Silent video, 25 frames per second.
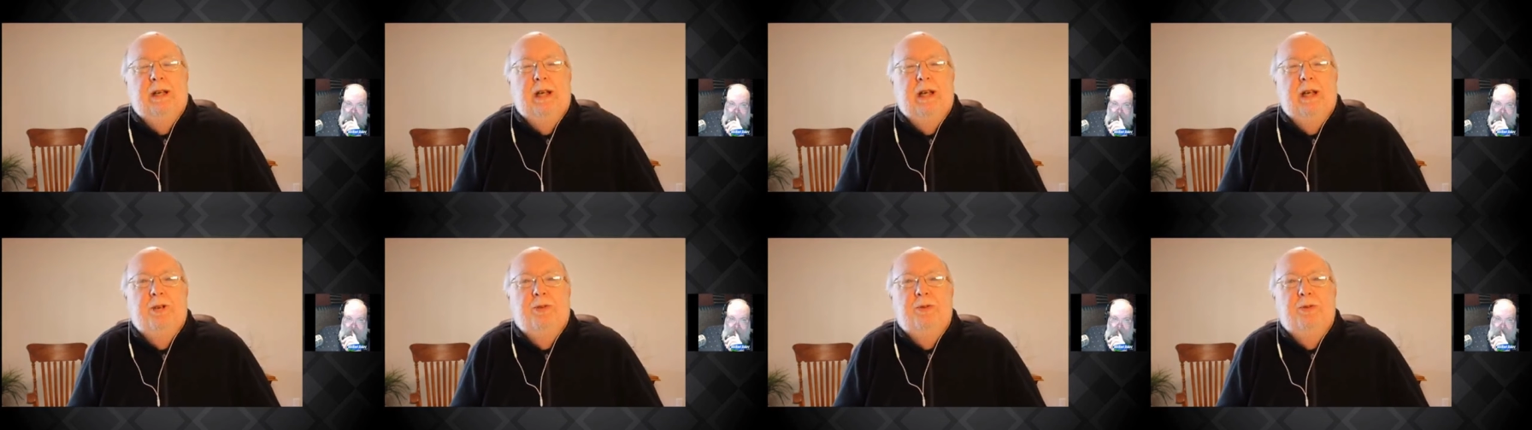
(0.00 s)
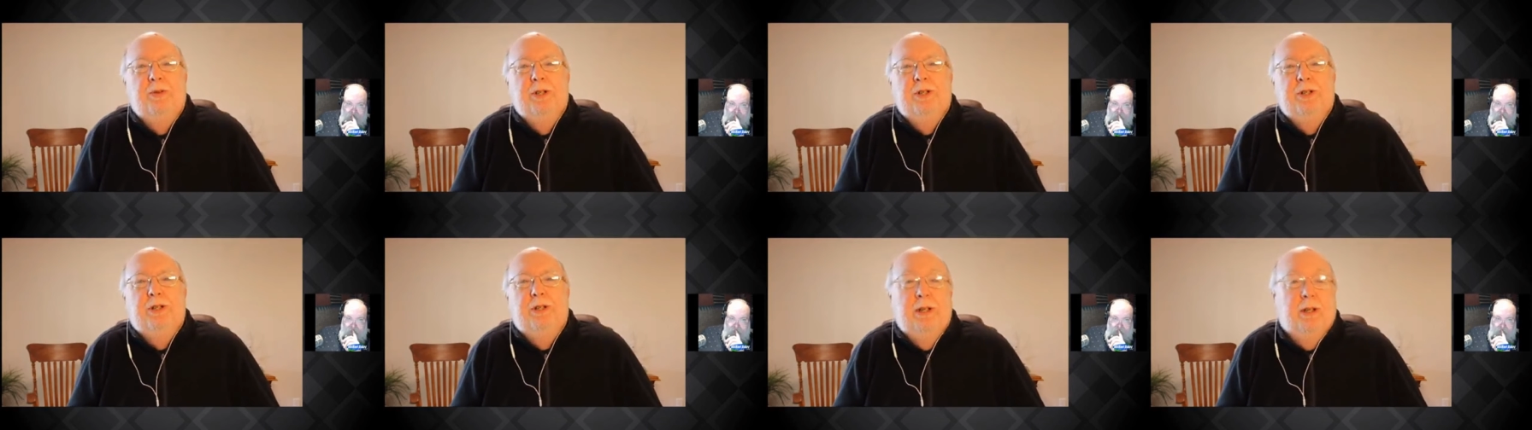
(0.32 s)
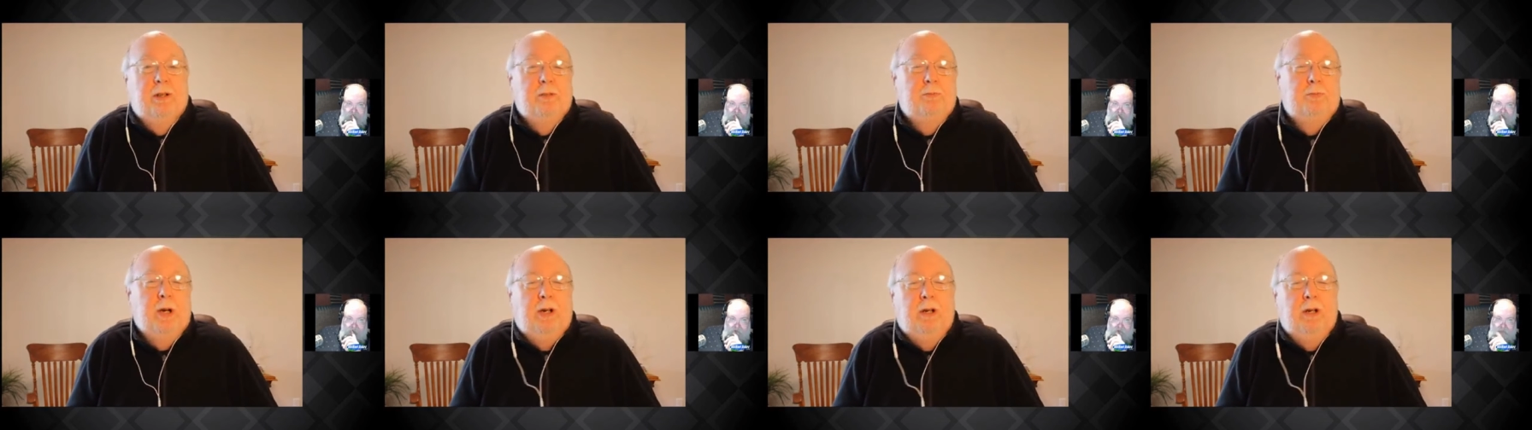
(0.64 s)
as a re
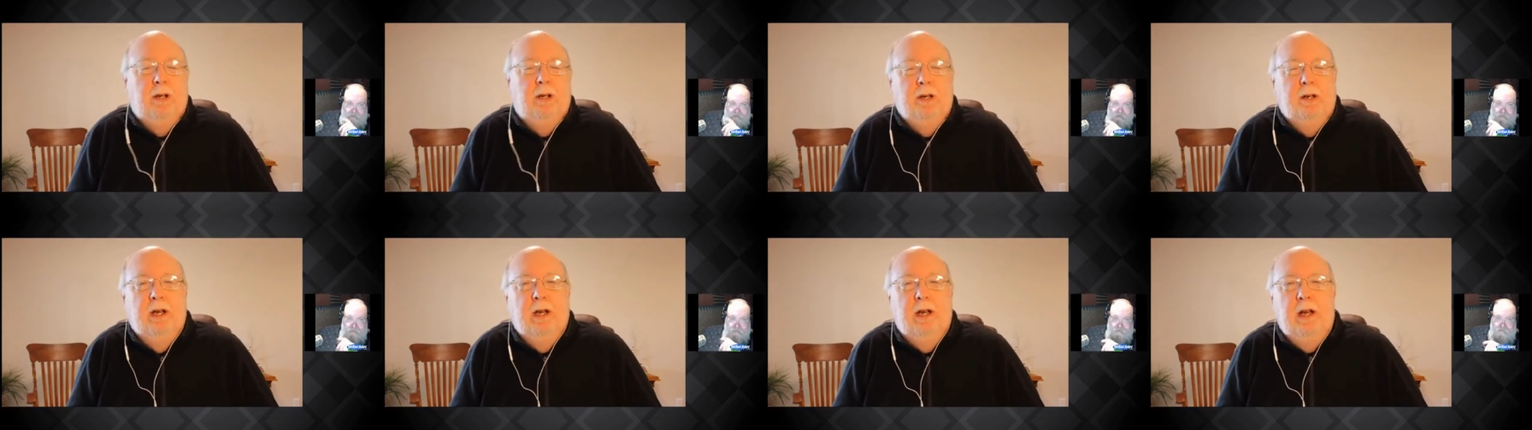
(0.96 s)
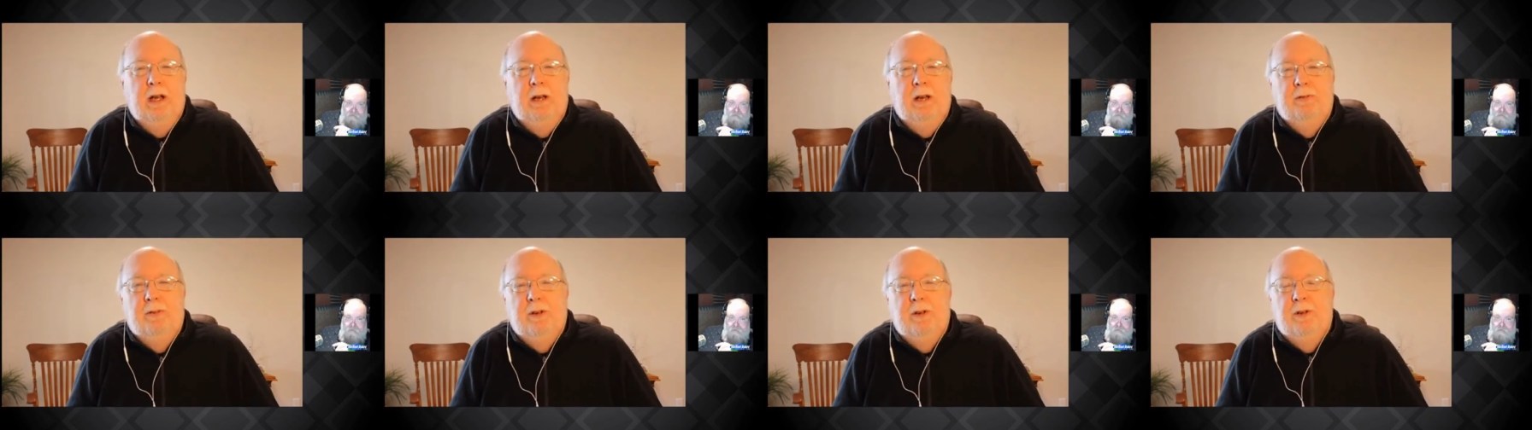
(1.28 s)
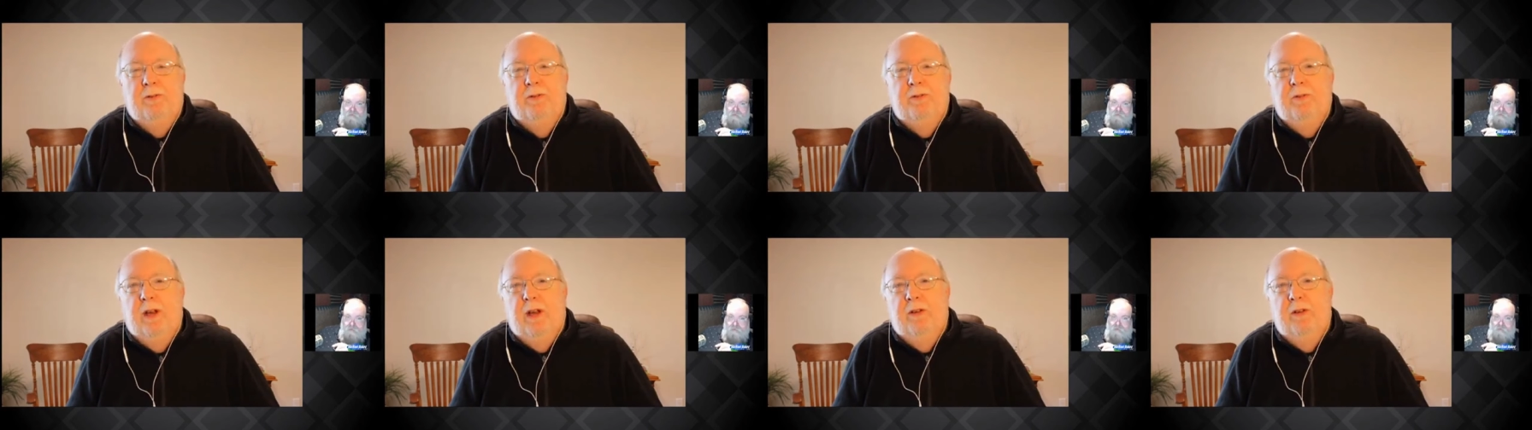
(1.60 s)
to Pick, Click, and Give have,
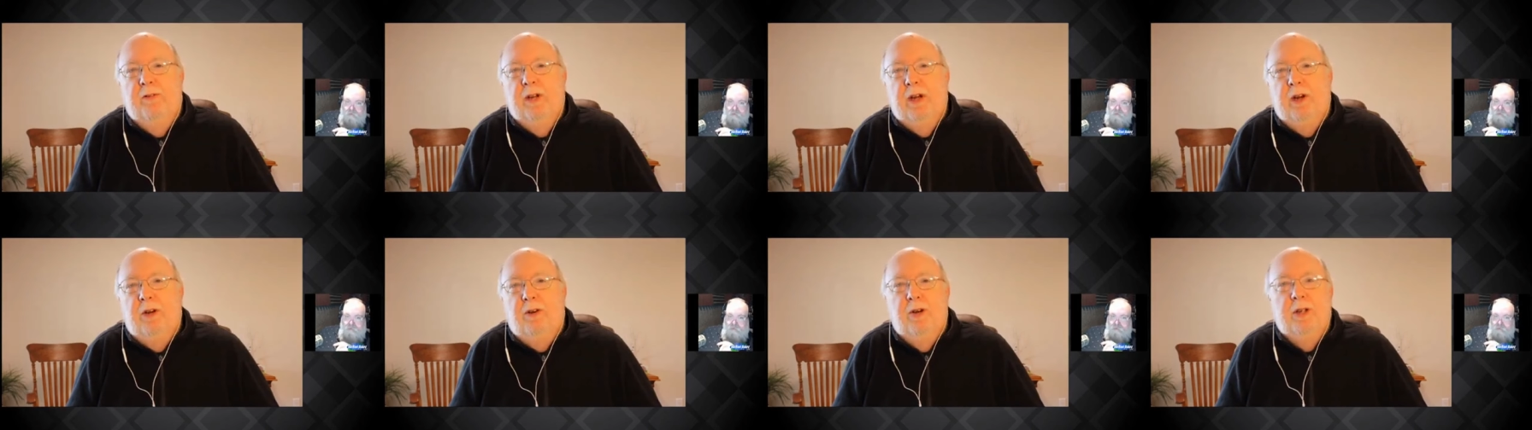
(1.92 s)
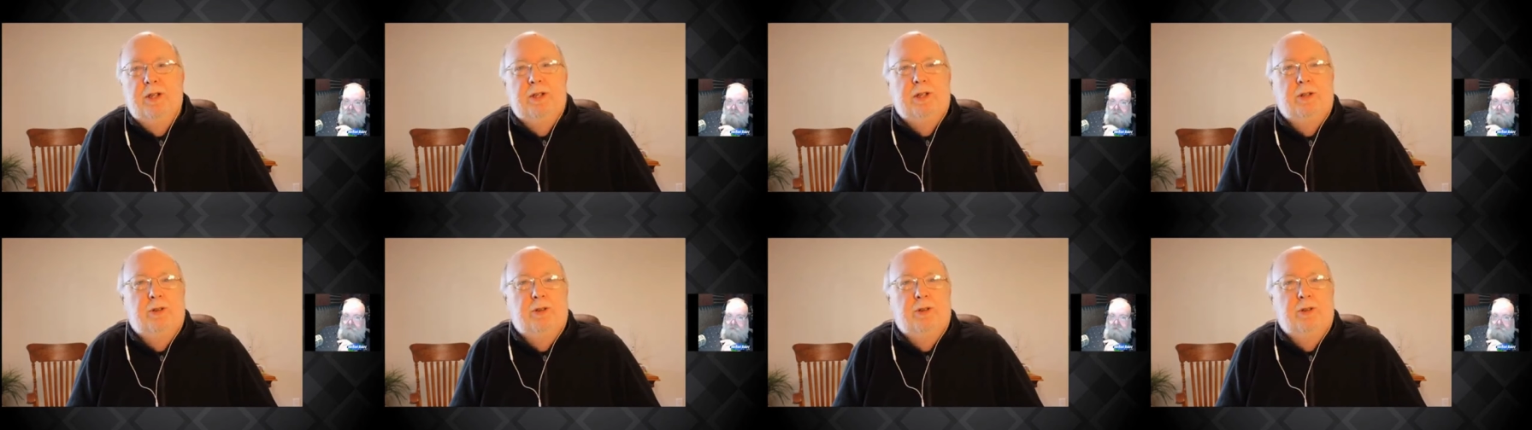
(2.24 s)
have increased.